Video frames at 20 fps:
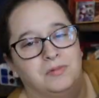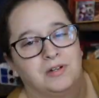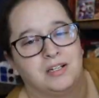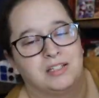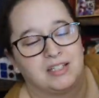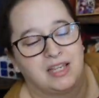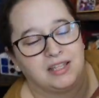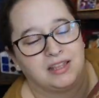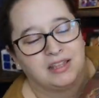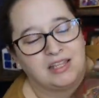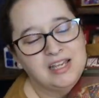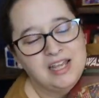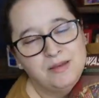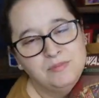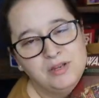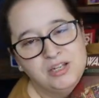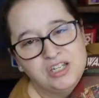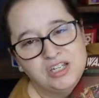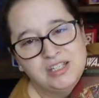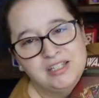where it's like the
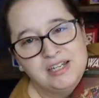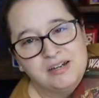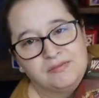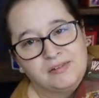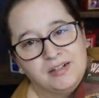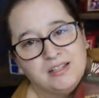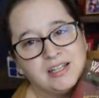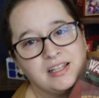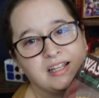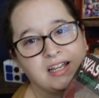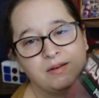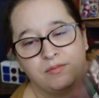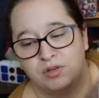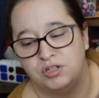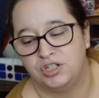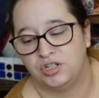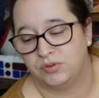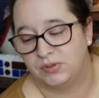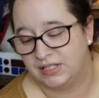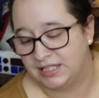image is different than the
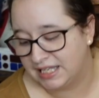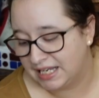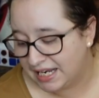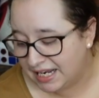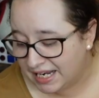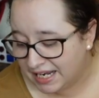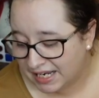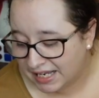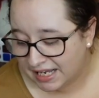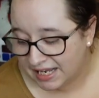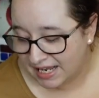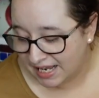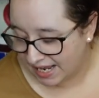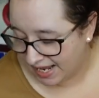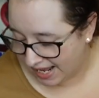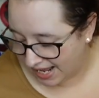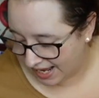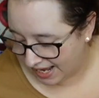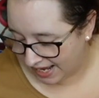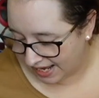image you see
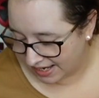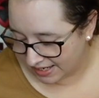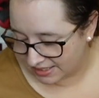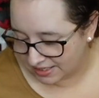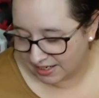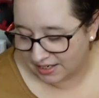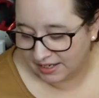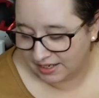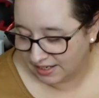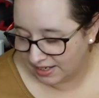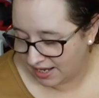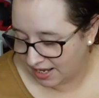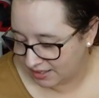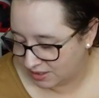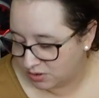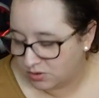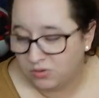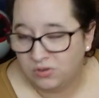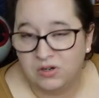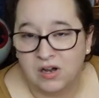and it's
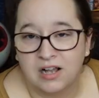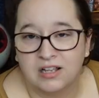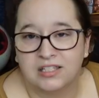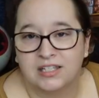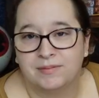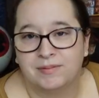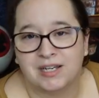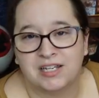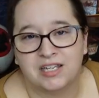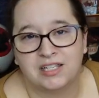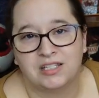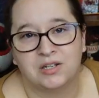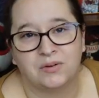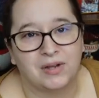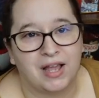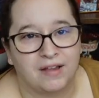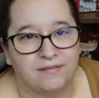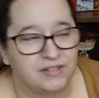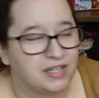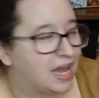a cool concept. I just don't
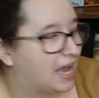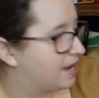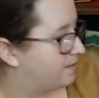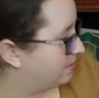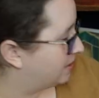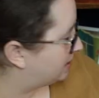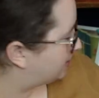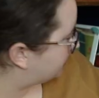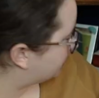have time this